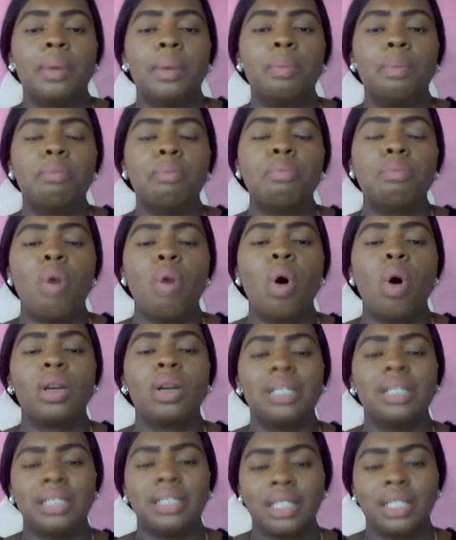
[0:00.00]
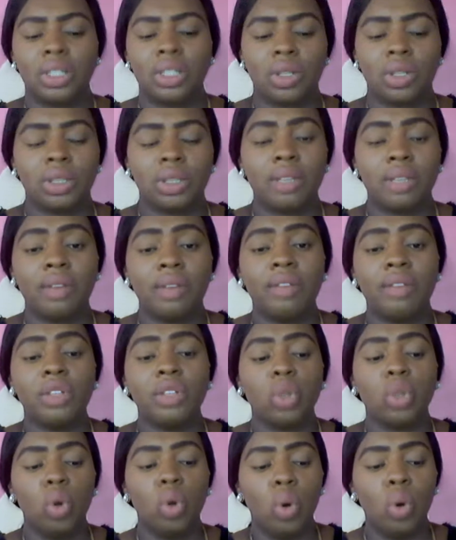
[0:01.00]
more organizations, even if
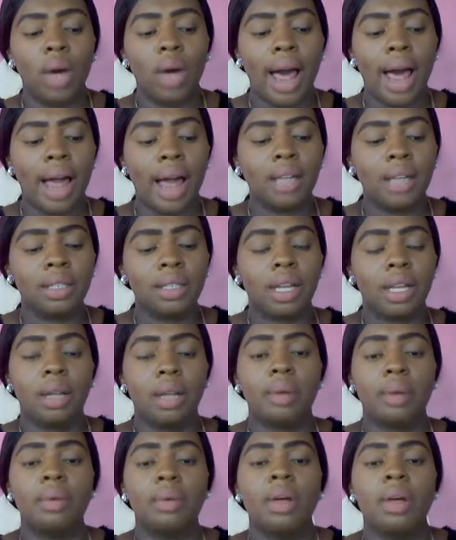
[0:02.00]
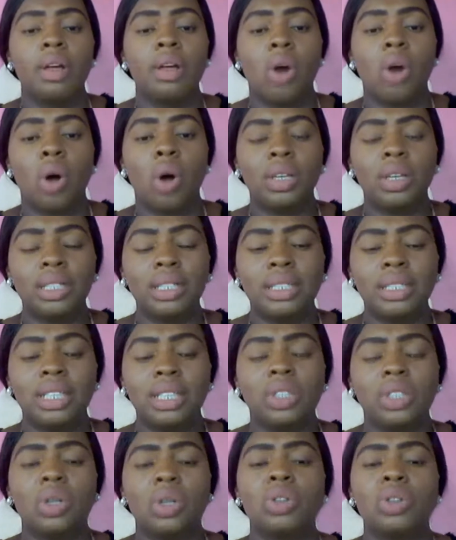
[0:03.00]
it's local
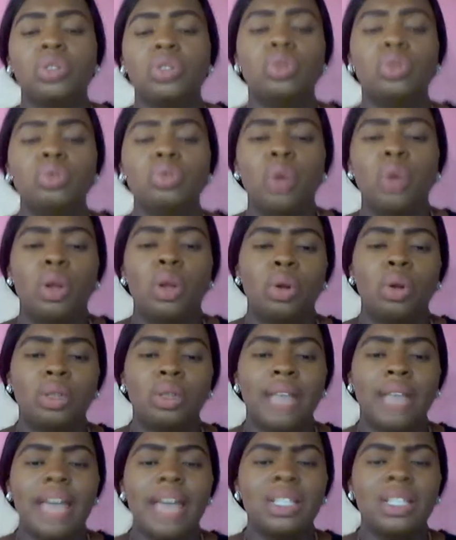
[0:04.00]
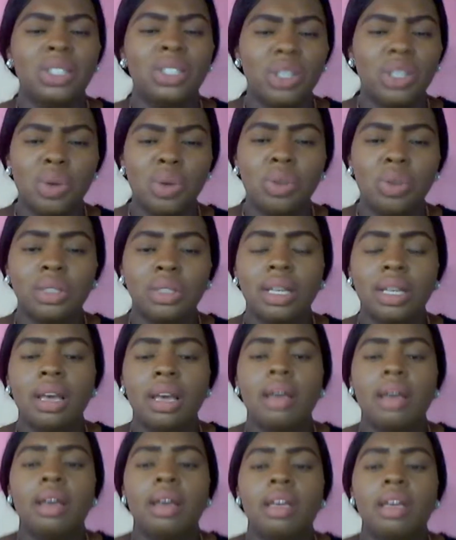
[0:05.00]
organizations, do a lot, NGOs,
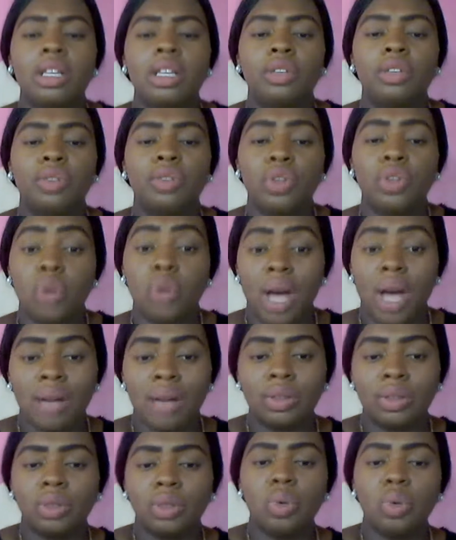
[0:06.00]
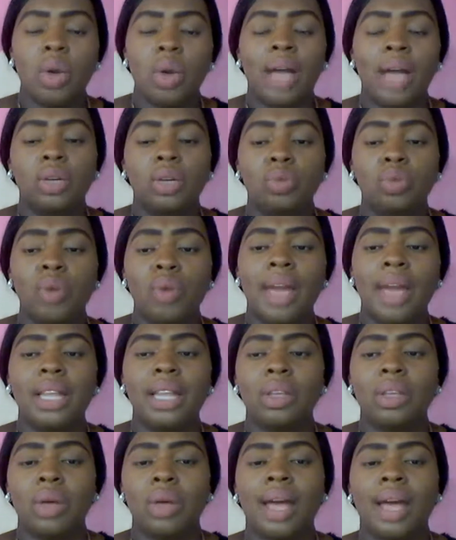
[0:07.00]
individuals who can do
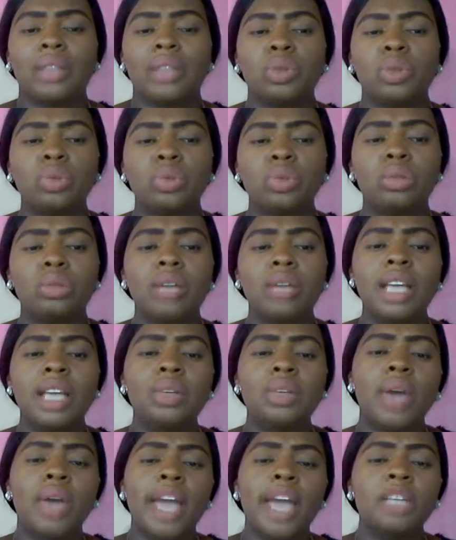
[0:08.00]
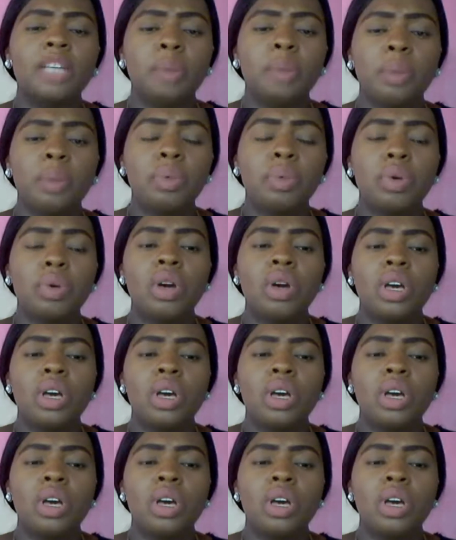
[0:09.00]
anything they have to educate people,